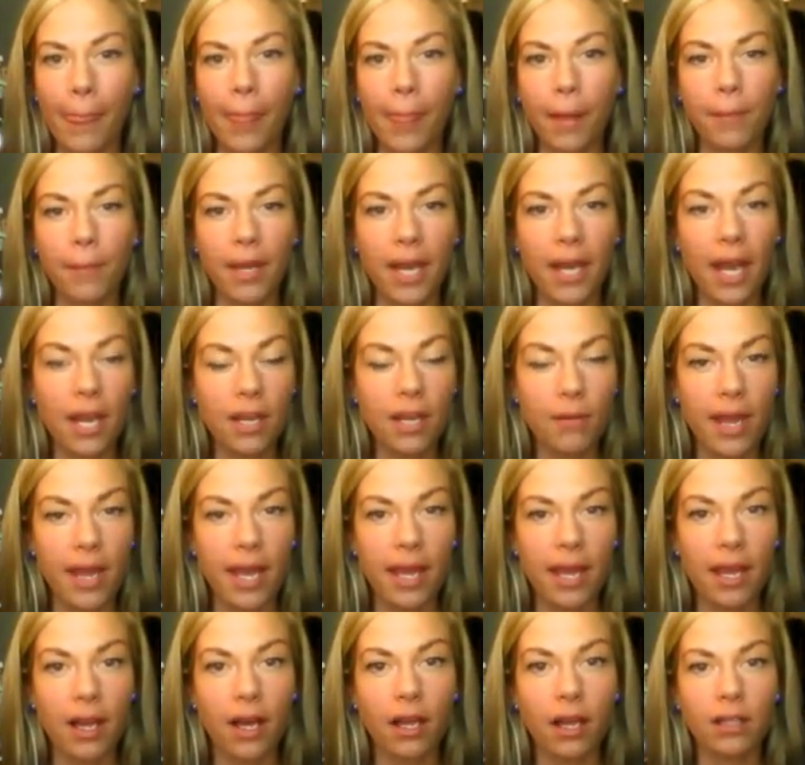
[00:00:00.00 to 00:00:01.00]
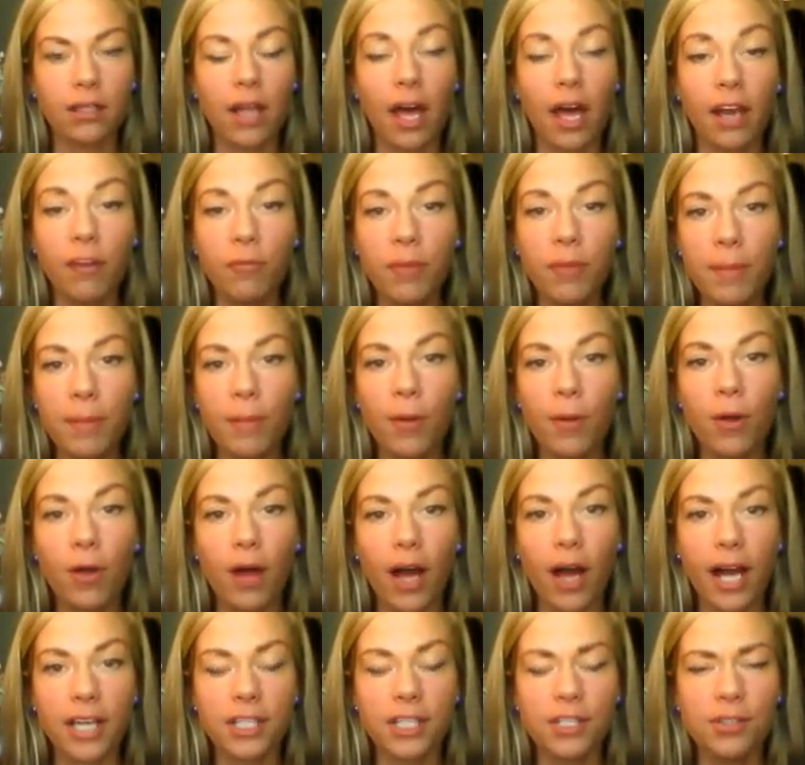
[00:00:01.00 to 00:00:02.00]
But anyway, a lot of people,
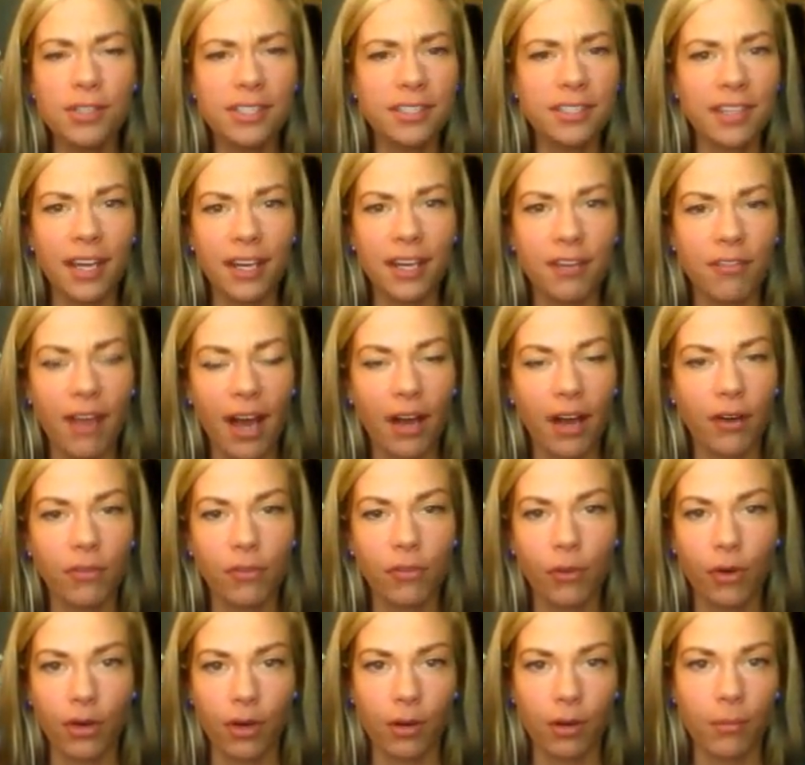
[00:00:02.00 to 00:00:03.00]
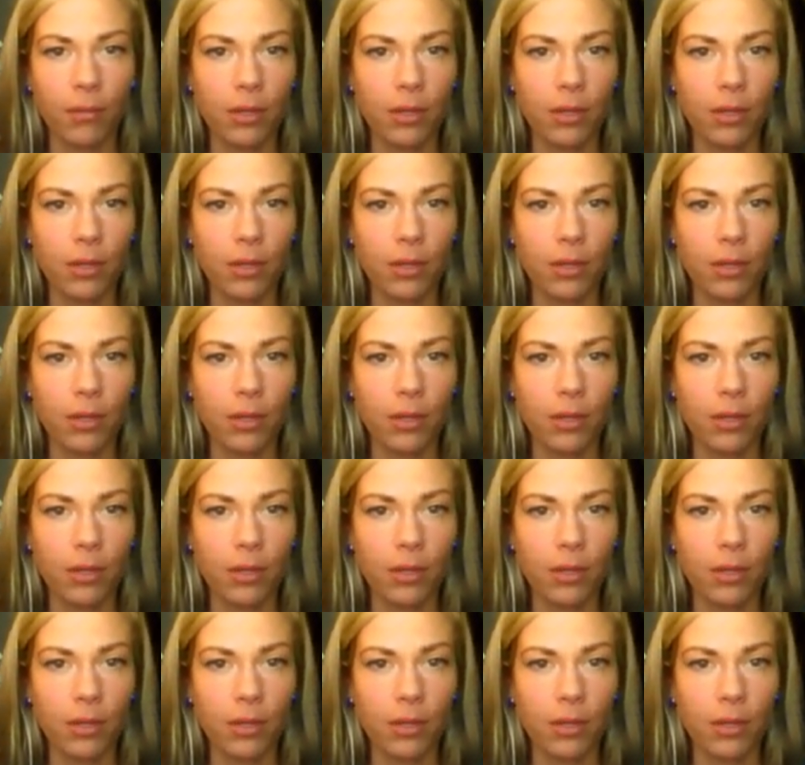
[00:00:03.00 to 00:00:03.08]
I do this kind of out of order.